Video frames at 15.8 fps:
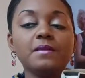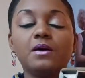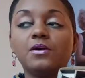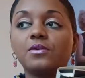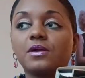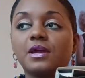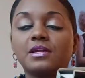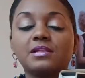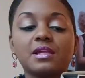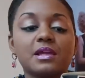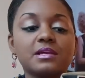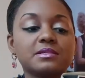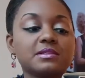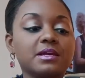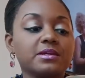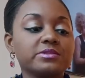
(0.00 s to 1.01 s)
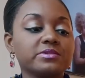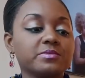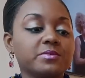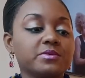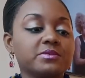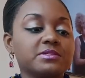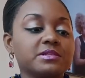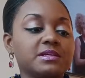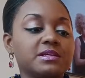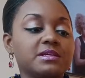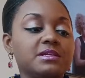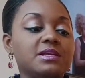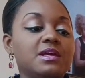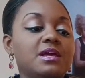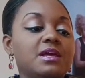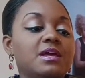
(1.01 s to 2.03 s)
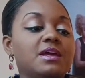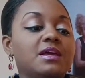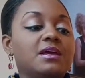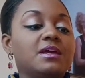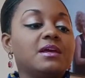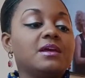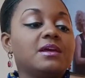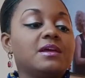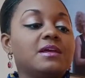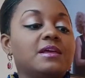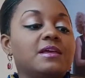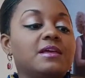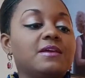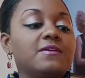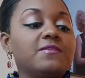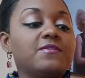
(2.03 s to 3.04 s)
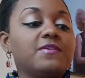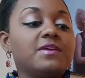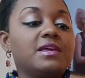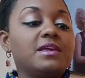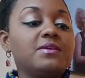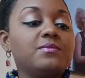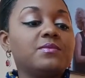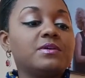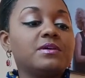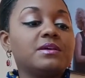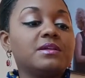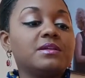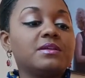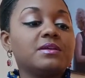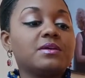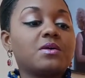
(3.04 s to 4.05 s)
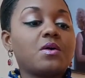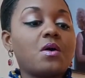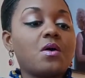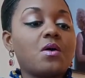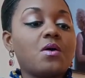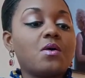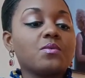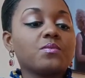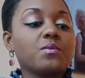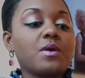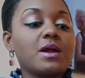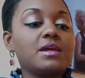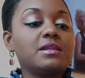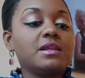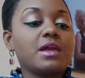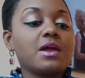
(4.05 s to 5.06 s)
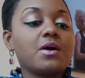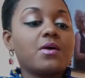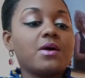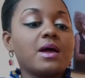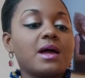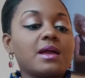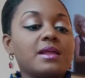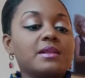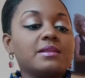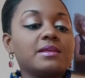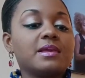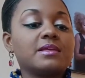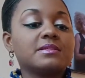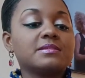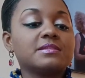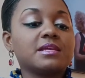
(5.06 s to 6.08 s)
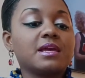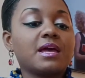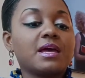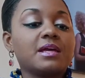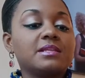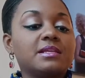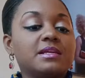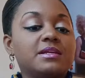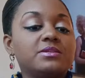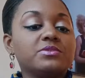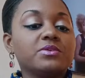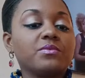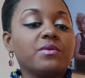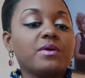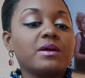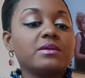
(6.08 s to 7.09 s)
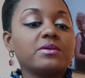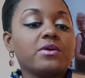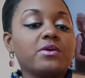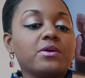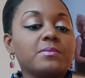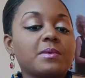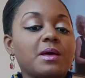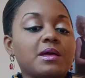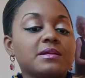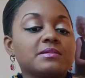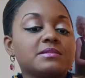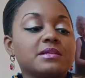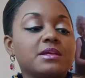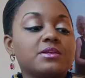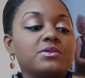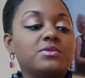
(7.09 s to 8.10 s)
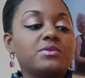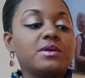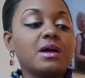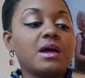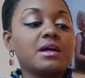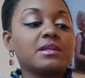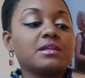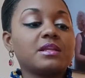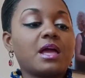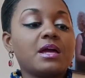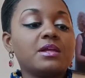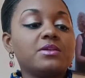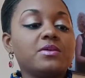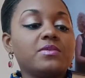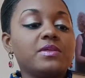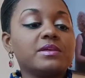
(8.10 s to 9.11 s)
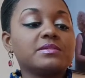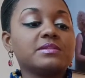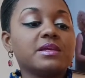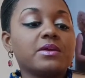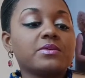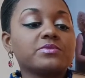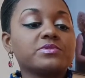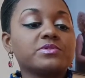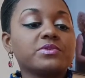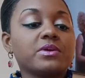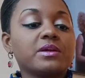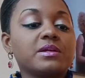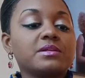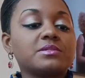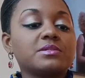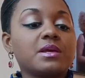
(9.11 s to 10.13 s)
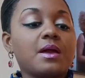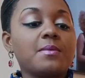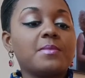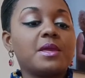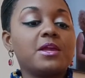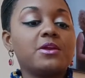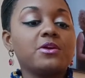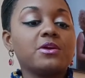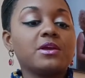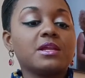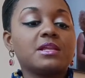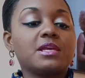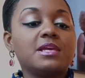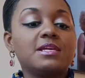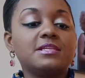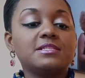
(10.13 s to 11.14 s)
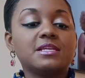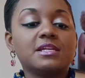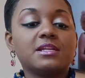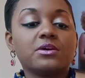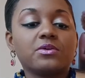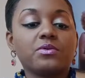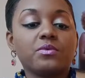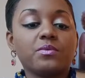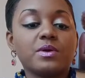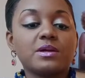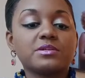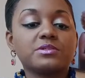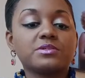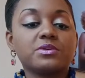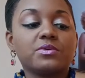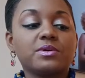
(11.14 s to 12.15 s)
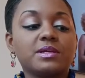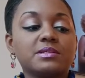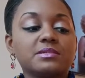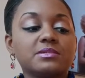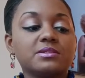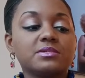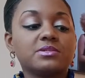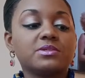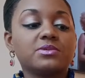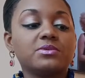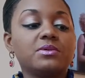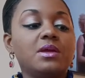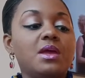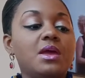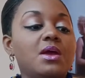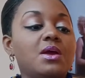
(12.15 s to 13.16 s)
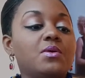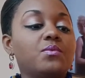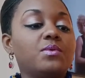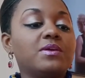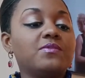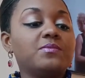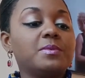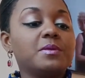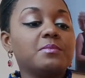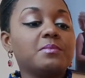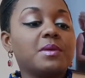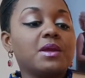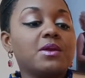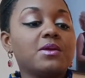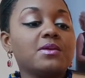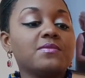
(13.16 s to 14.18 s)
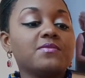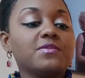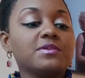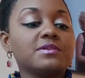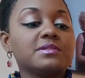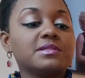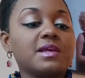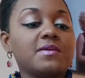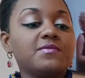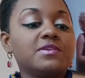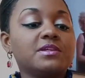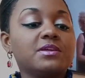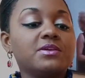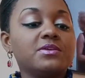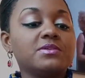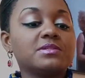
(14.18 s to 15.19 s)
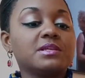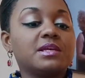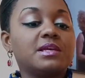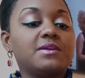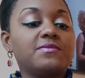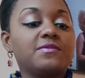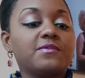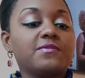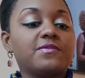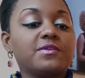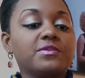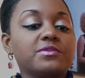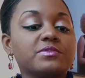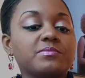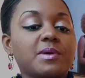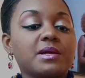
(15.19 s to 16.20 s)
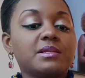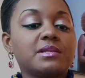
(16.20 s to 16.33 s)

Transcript: Okay, next customer said, if he would call right now and say, I need your right arm, I'd say, you got it. I know that sounds strange. I'm here and he's in a correctional institute. We've been married for 7 years and he fulfills my